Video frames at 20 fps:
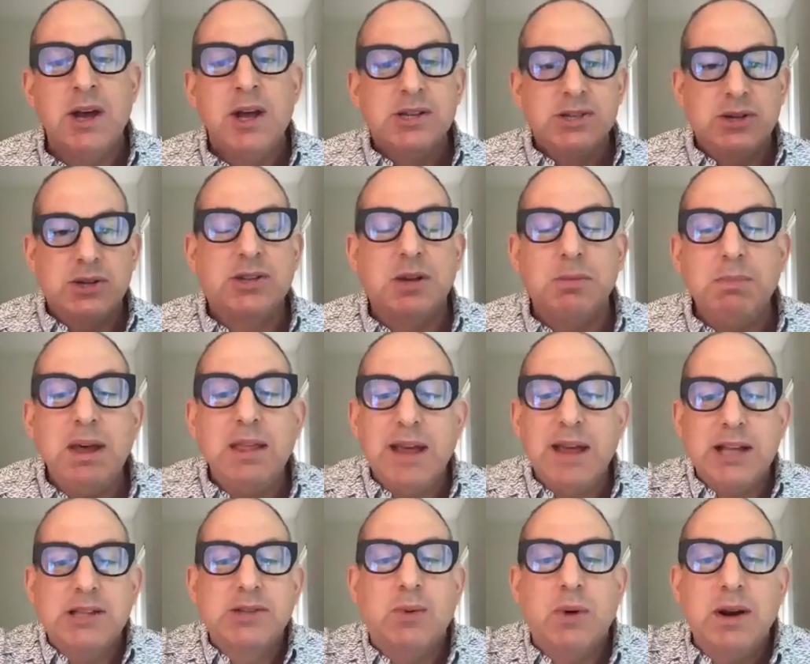So to me,
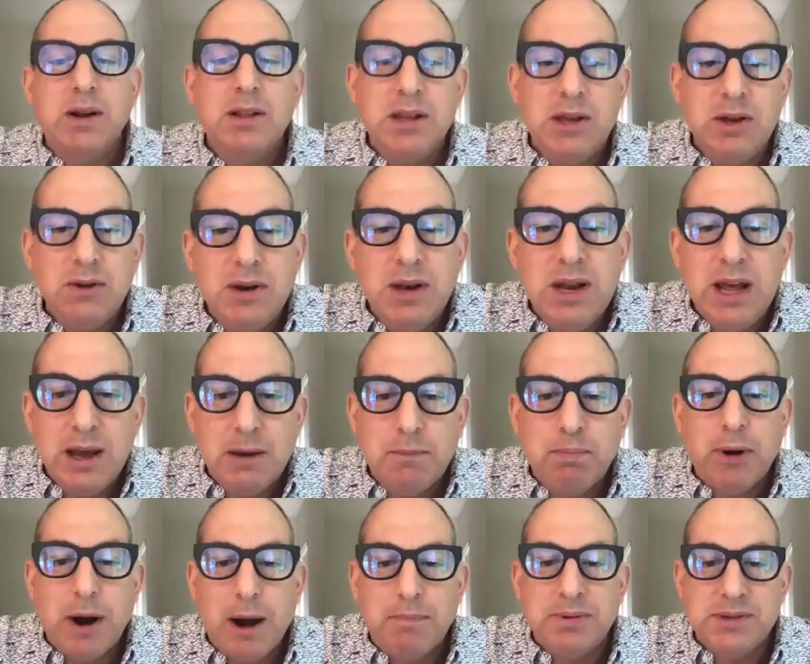that's one of the unique
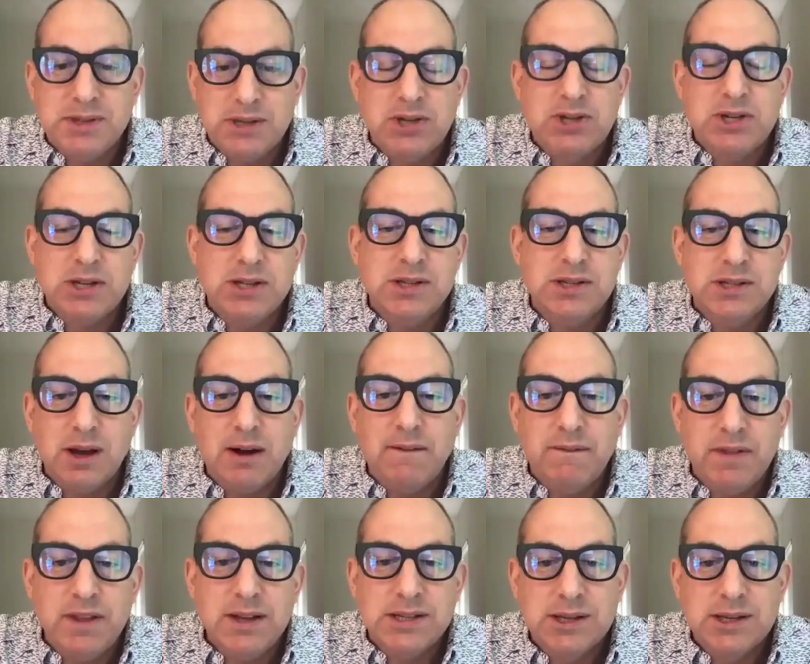propositions
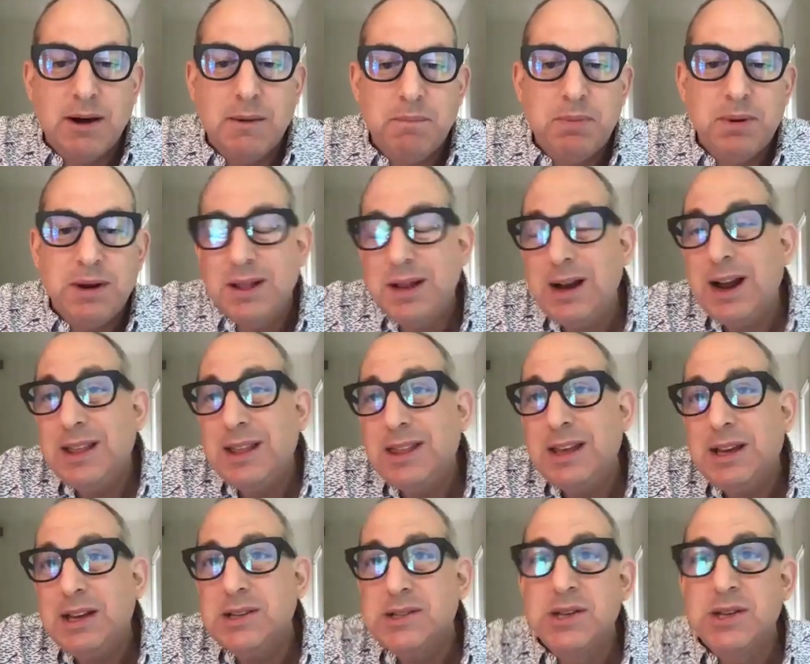of this company that I
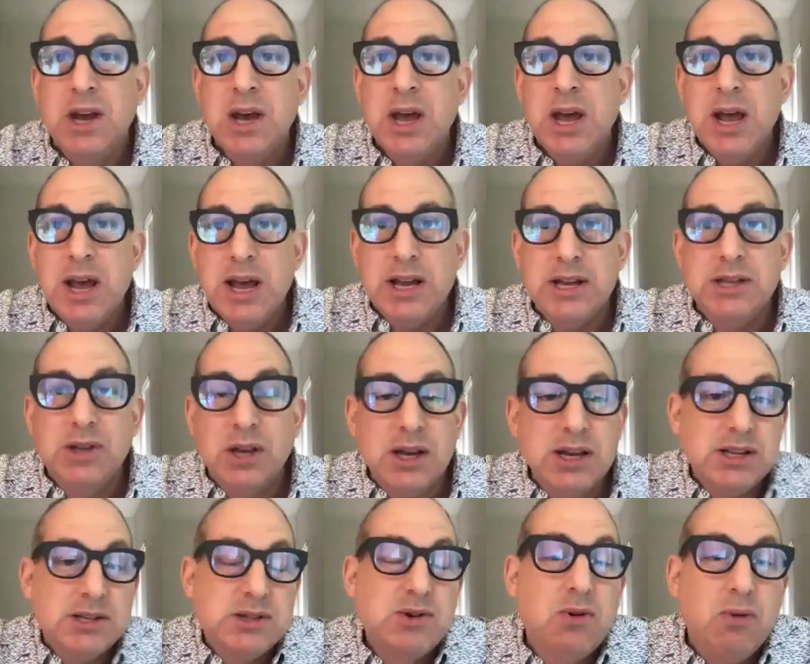think
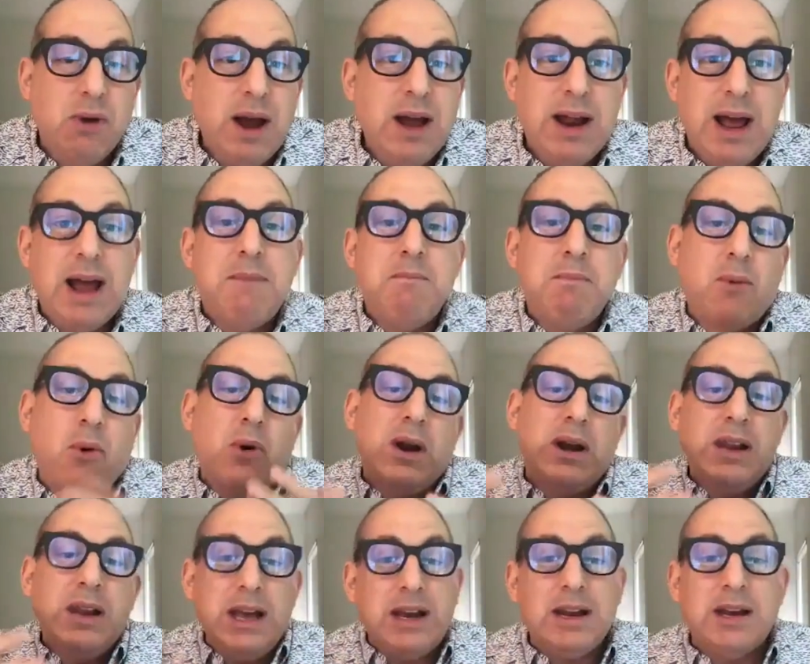is great and more
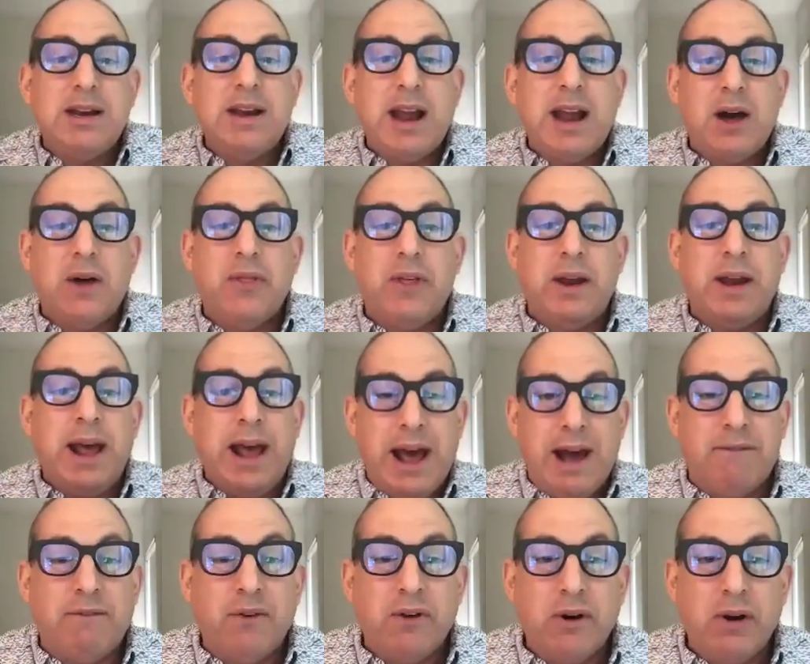needed now than
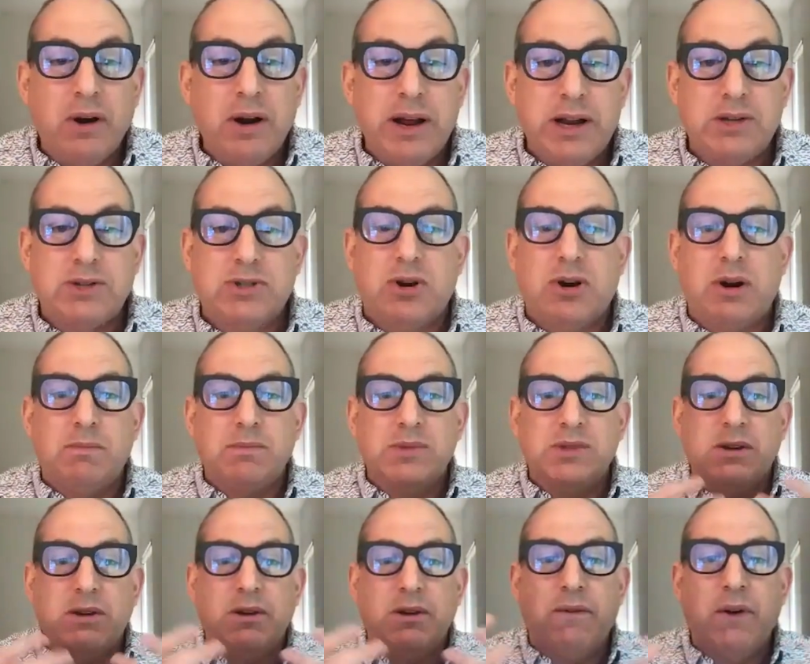ever in terms
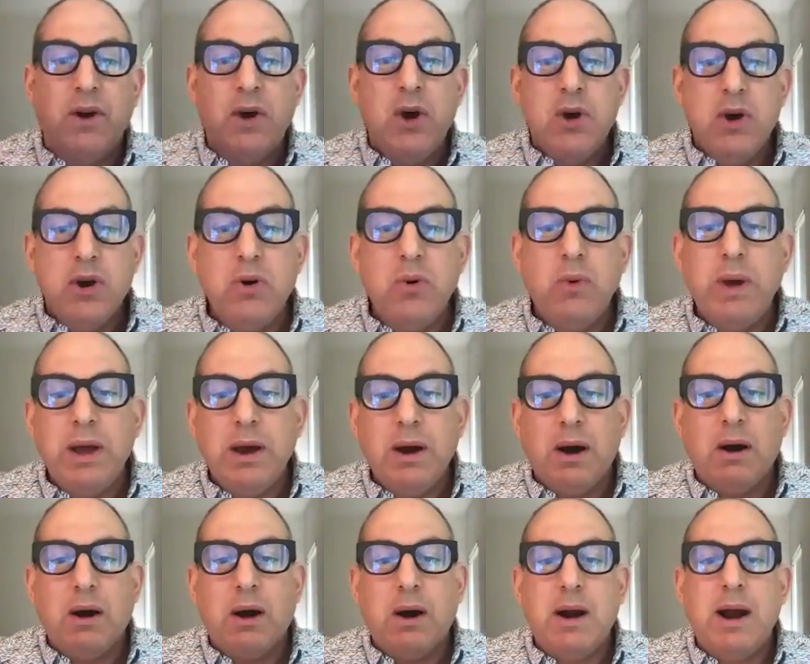of who we
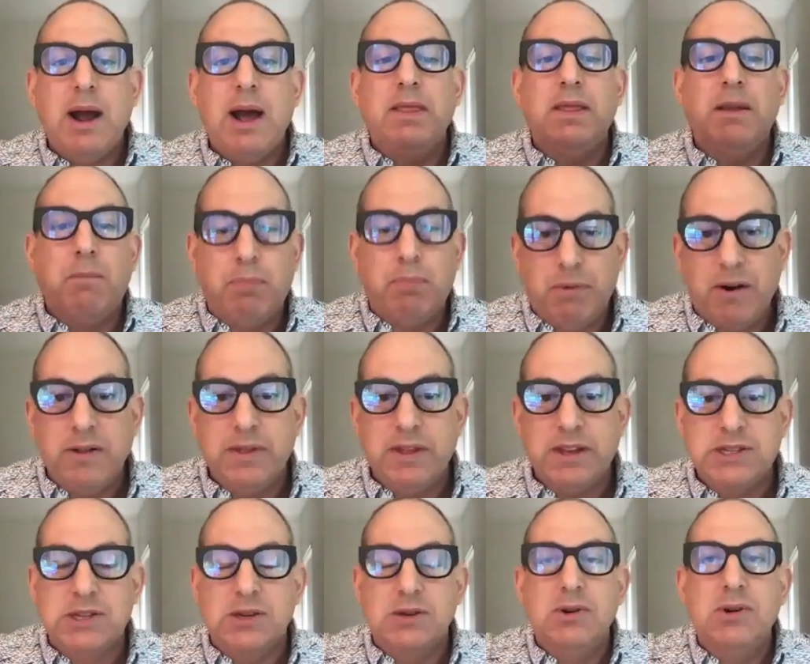are and the
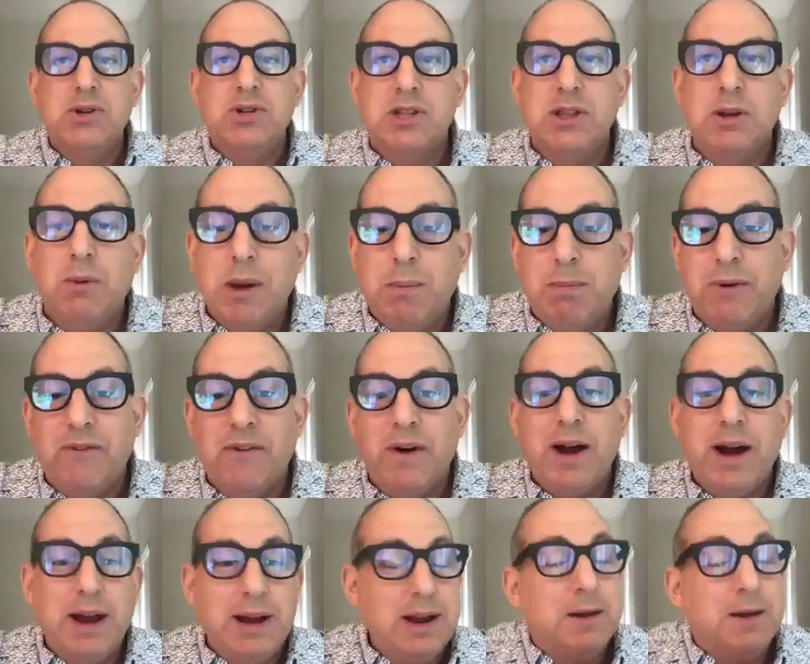solution that we provide.